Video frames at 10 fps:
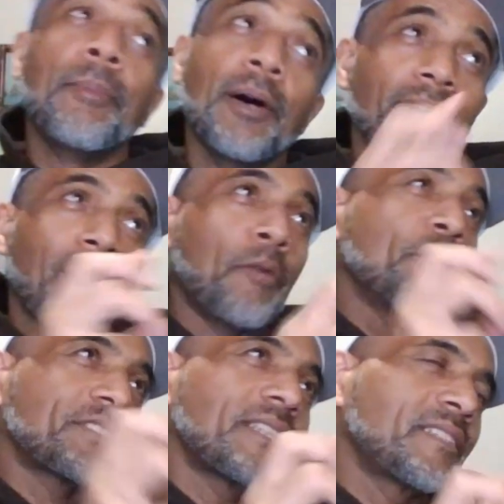But I
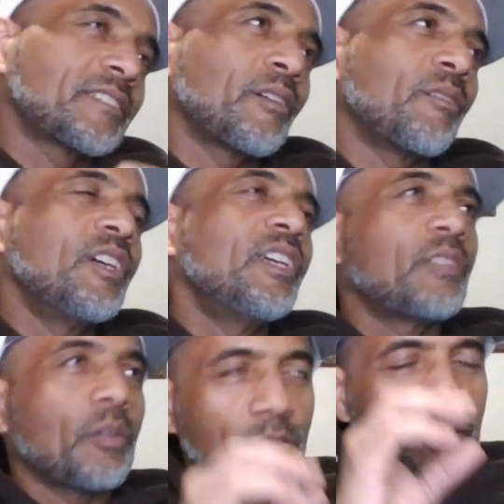will say this though,
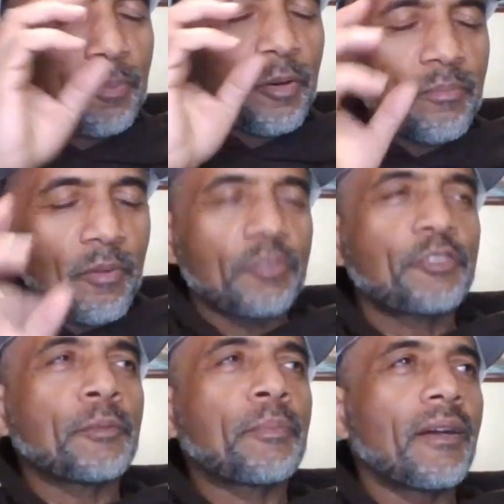don't only
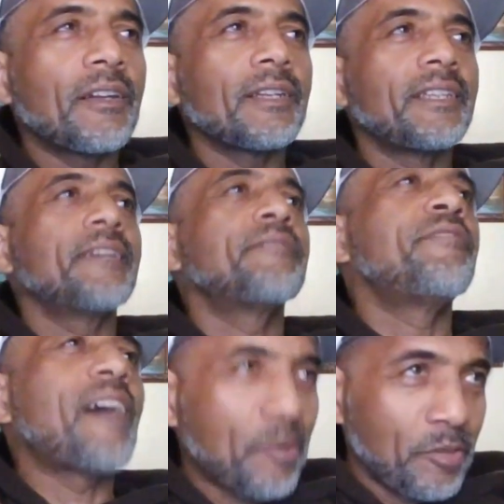promote your product,
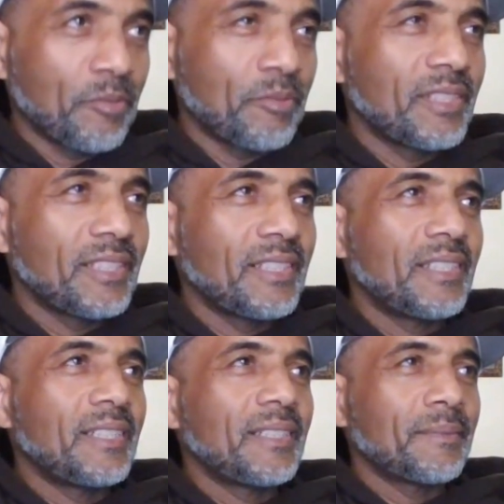give value.
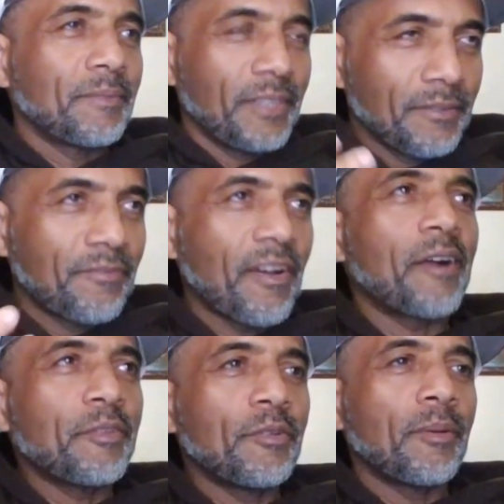Give
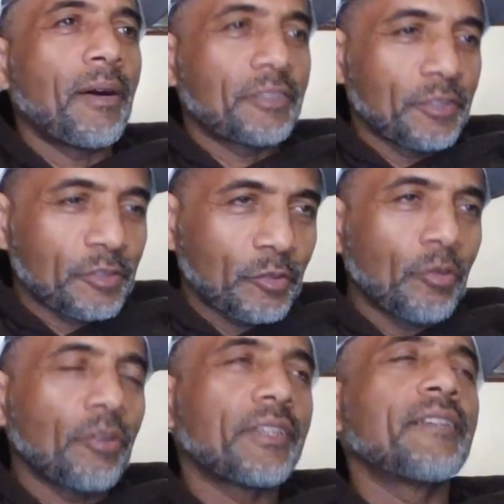value about your
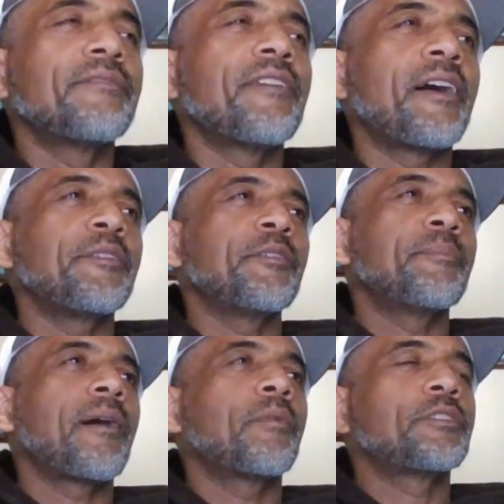store, give value
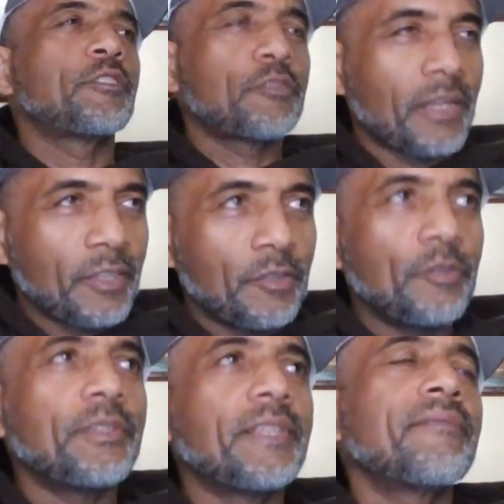about what you're trying to
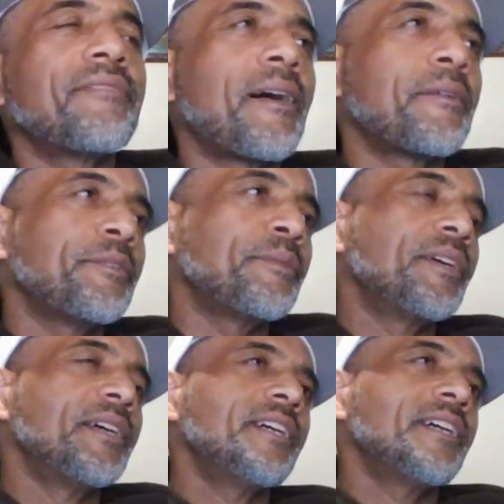do, give value
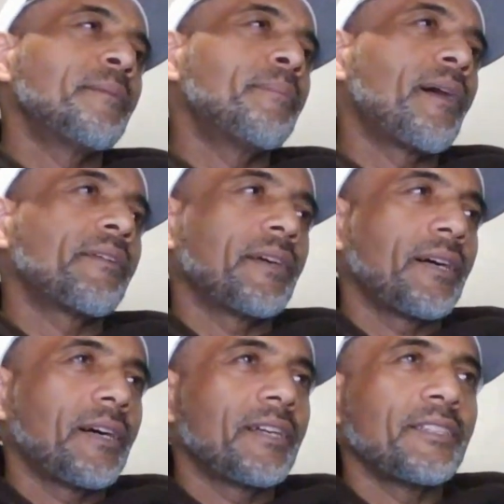about
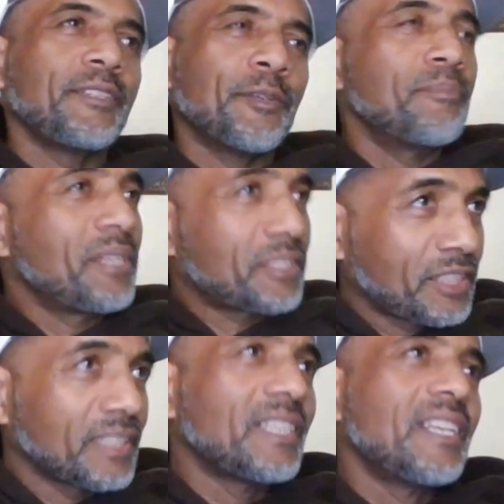your
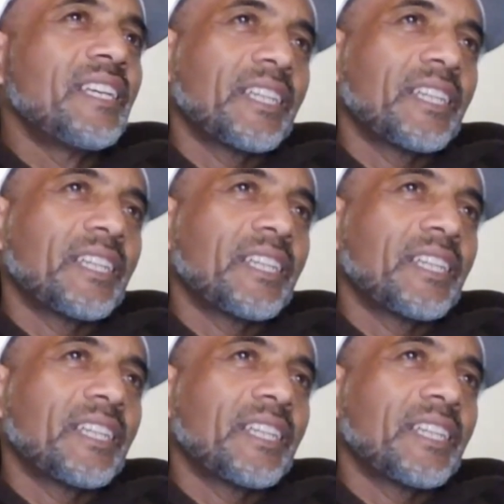mission.